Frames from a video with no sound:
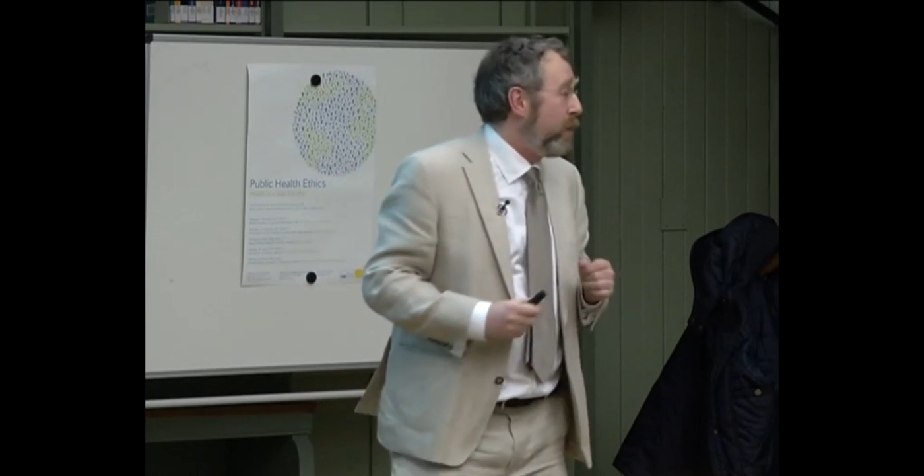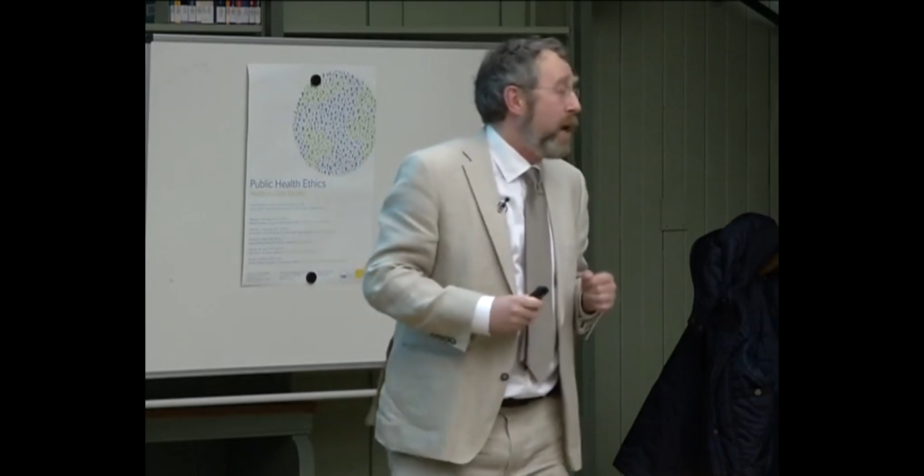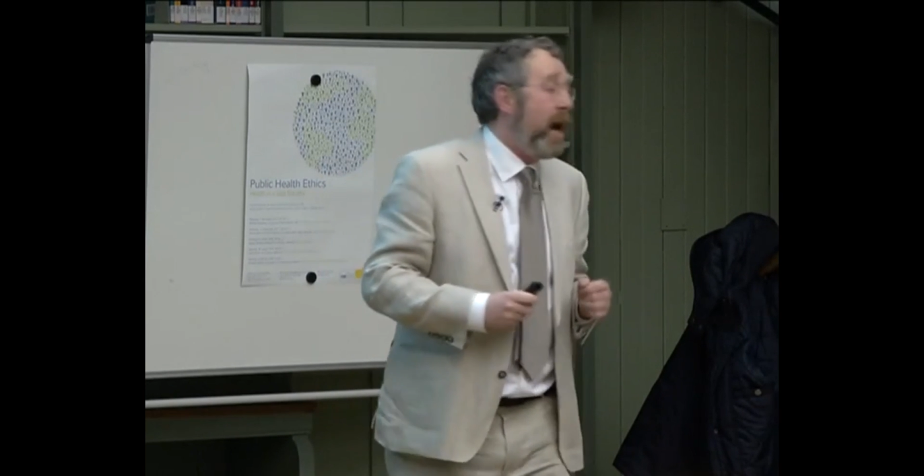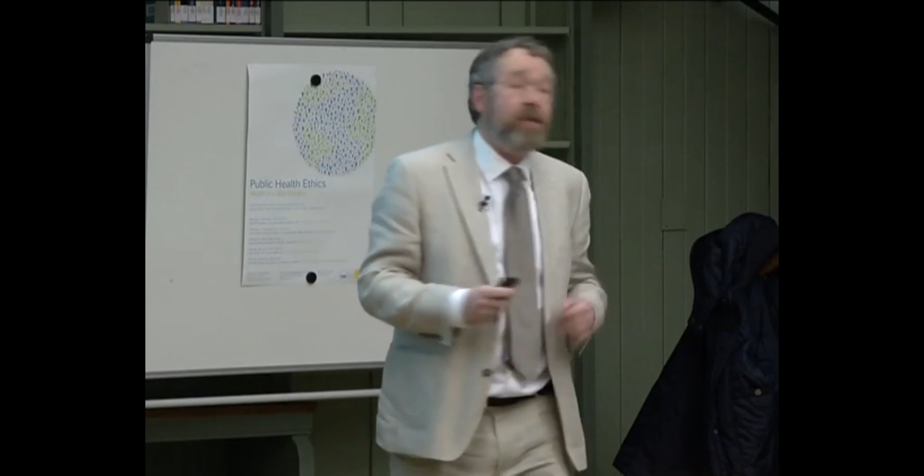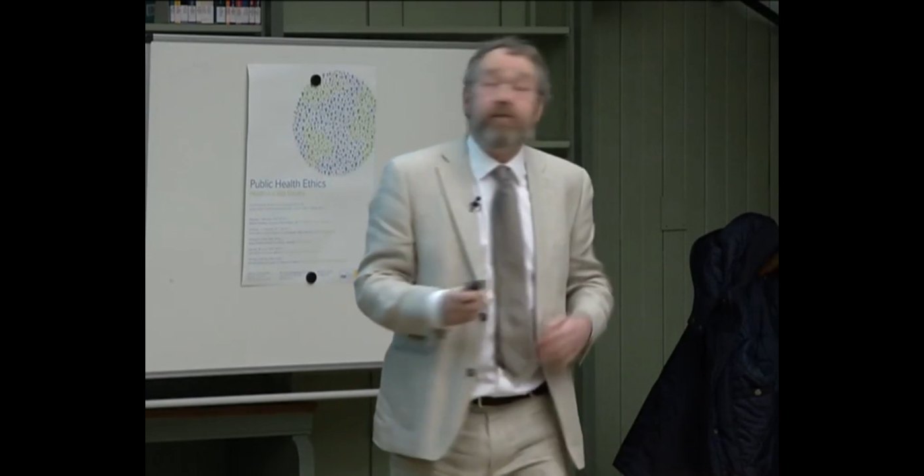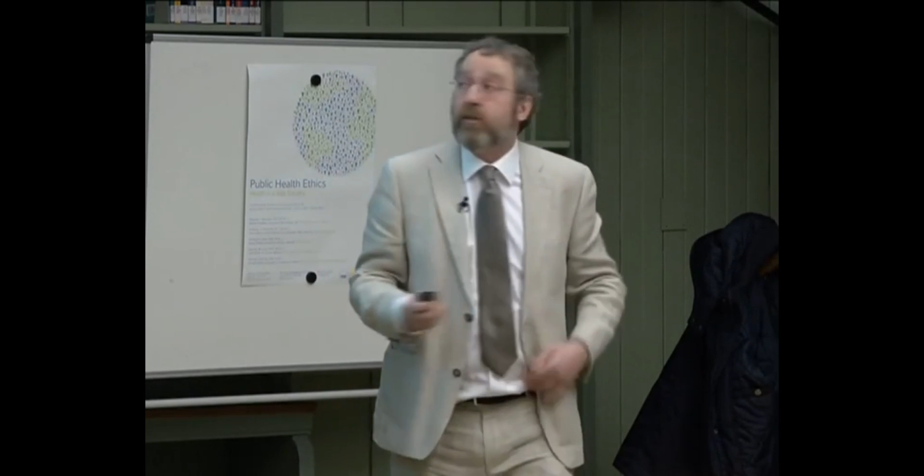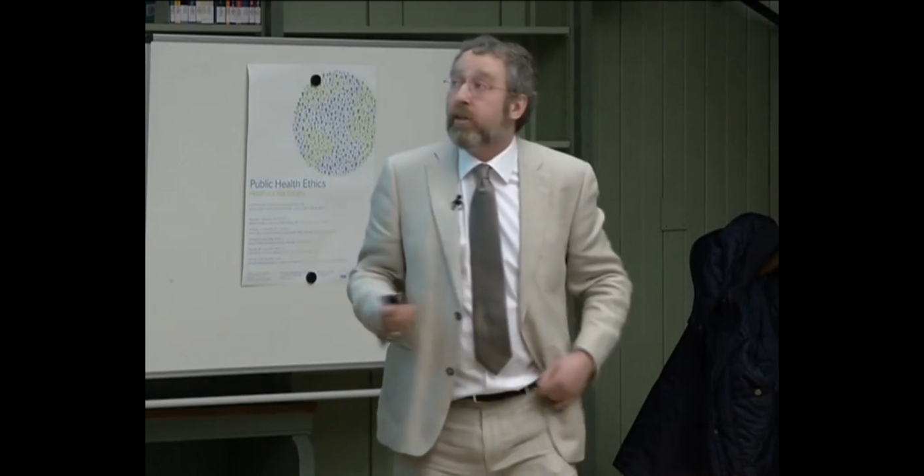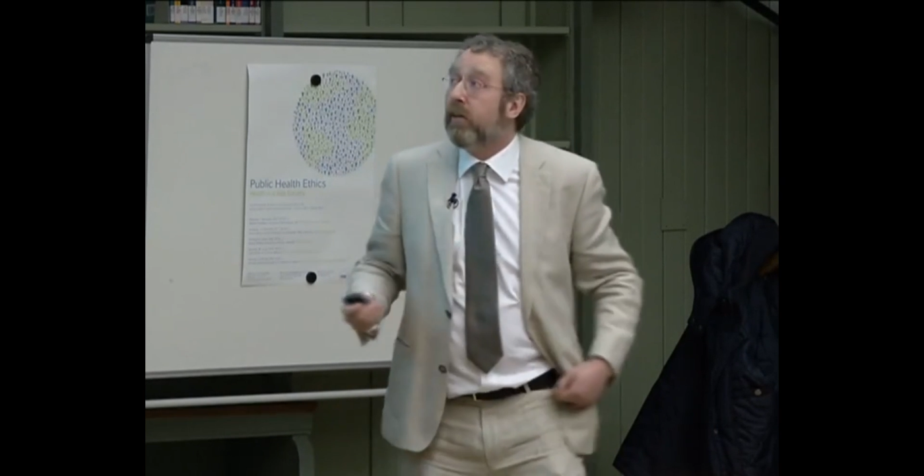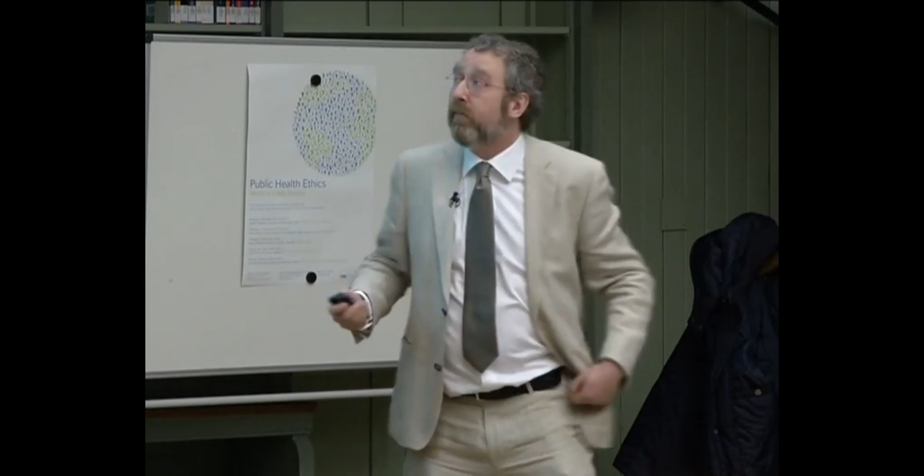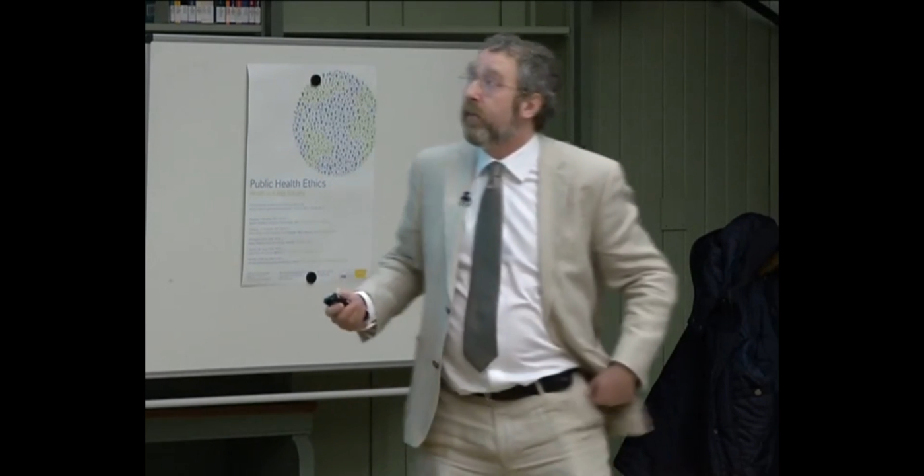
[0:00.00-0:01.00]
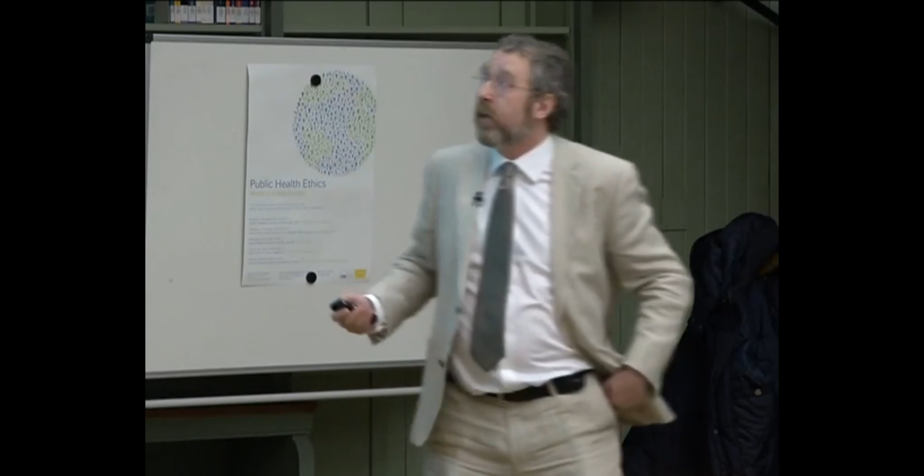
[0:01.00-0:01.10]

we have for something.